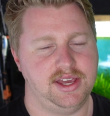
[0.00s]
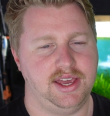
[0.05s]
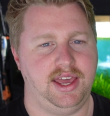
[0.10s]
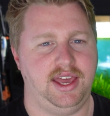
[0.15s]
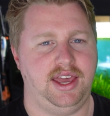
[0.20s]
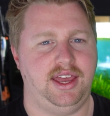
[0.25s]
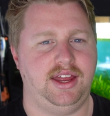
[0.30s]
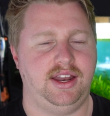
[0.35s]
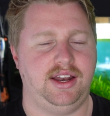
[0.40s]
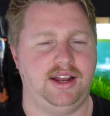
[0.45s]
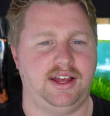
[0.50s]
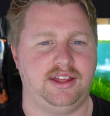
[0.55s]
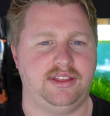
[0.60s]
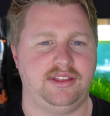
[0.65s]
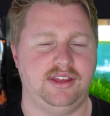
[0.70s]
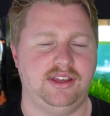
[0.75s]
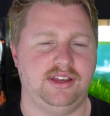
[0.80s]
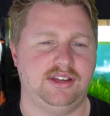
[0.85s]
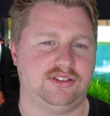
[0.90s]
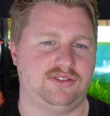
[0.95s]
And I
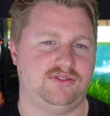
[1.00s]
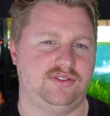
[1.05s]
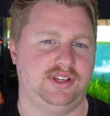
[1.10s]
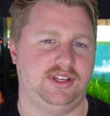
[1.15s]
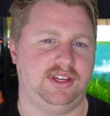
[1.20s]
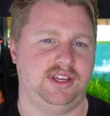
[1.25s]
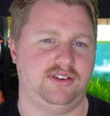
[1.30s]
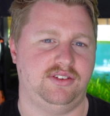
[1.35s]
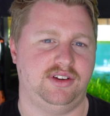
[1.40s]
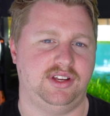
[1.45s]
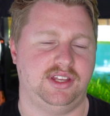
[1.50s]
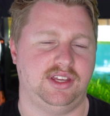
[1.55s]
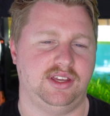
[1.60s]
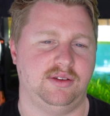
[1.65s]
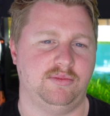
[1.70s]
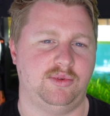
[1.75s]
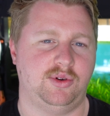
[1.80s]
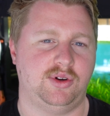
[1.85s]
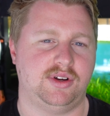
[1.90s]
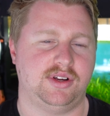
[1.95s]
think it's really, really
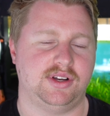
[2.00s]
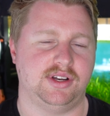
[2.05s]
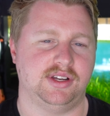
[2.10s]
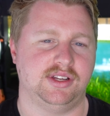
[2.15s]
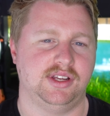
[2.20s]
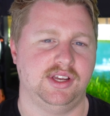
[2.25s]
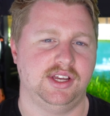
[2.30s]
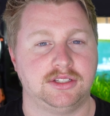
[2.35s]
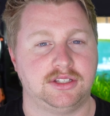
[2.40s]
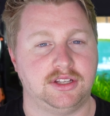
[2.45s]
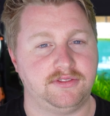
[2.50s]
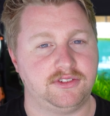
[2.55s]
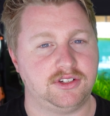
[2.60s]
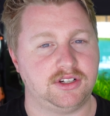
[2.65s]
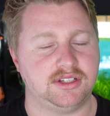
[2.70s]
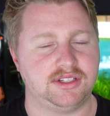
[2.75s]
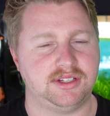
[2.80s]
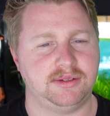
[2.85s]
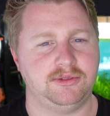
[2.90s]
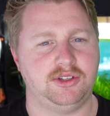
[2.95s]
important. So of
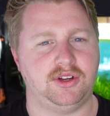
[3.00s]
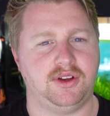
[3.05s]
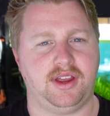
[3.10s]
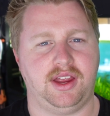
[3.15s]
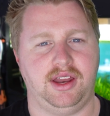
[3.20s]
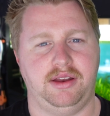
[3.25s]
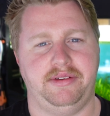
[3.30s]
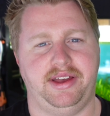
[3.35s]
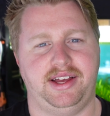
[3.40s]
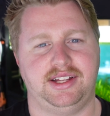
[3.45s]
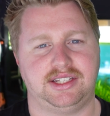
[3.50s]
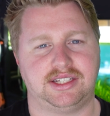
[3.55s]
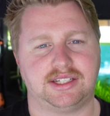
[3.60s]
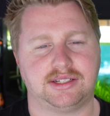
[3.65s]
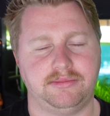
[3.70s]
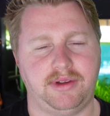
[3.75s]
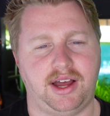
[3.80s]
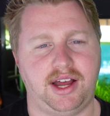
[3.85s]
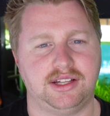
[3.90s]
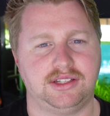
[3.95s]
course I'm talking about
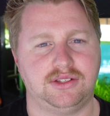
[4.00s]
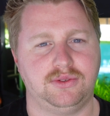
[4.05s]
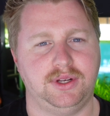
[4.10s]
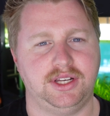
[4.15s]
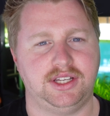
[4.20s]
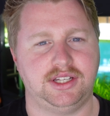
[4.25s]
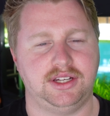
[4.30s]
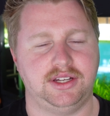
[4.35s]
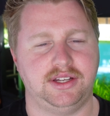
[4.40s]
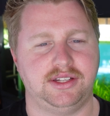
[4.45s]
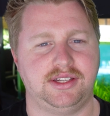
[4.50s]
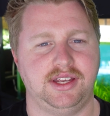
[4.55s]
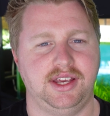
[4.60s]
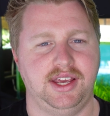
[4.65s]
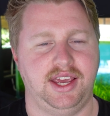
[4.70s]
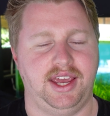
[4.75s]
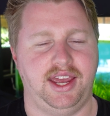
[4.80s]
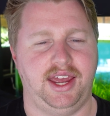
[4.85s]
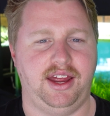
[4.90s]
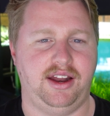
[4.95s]
smart switches,
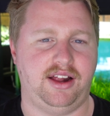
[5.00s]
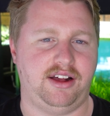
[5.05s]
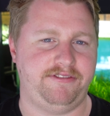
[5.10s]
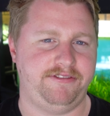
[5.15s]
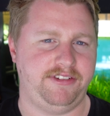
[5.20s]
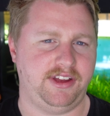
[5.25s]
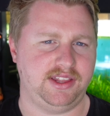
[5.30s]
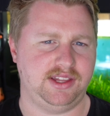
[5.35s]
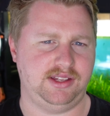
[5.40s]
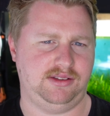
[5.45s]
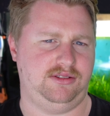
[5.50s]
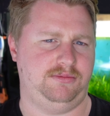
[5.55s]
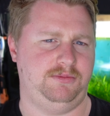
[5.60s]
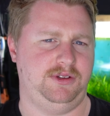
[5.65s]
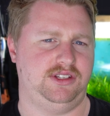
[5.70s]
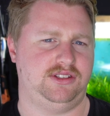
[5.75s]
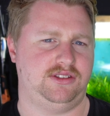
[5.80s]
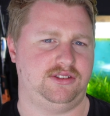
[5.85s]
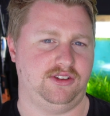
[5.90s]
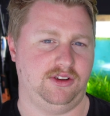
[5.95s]
and I've found them to
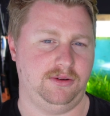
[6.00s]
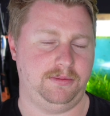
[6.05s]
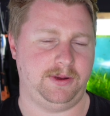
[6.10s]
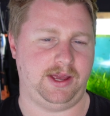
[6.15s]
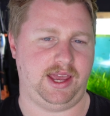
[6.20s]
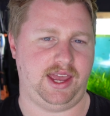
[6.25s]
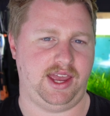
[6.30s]
be super